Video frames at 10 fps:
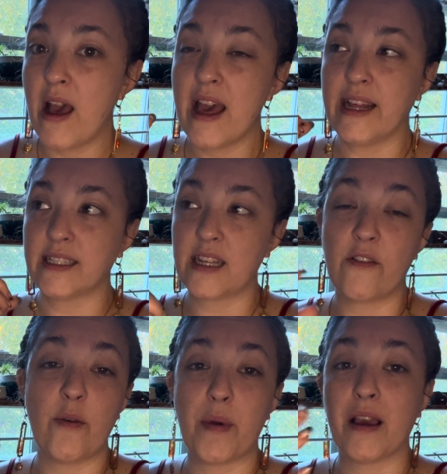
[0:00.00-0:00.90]
instead of
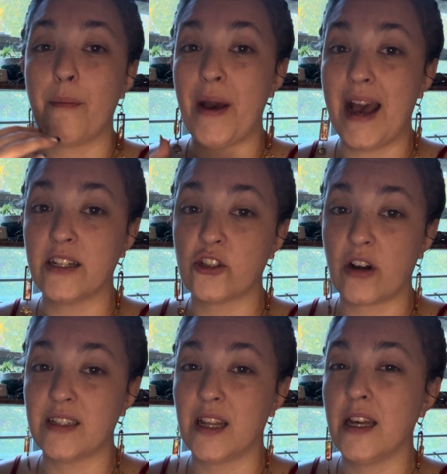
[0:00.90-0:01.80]
it being a bad
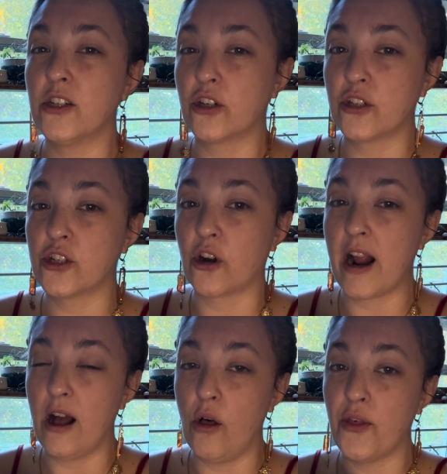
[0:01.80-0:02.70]
stress that hinders your
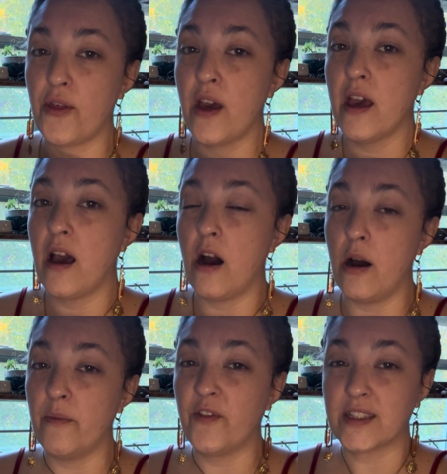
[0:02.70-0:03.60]
health,
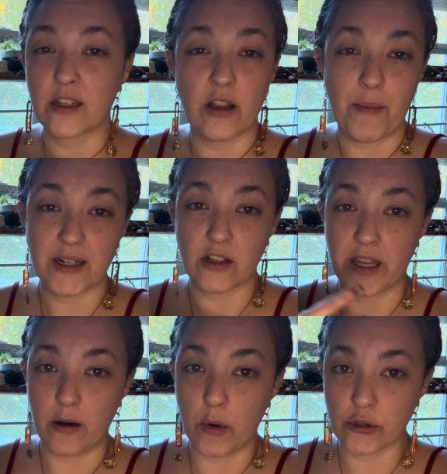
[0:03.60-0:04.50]
physically, mentally,
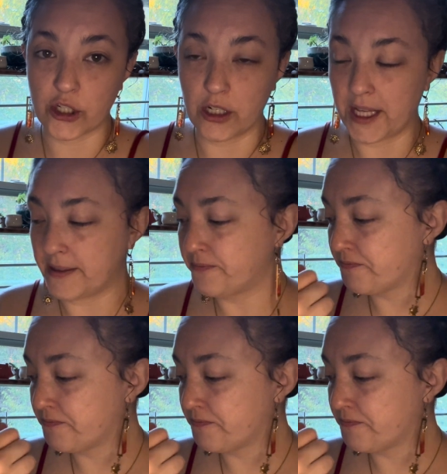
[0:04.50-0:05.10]
and emotionally.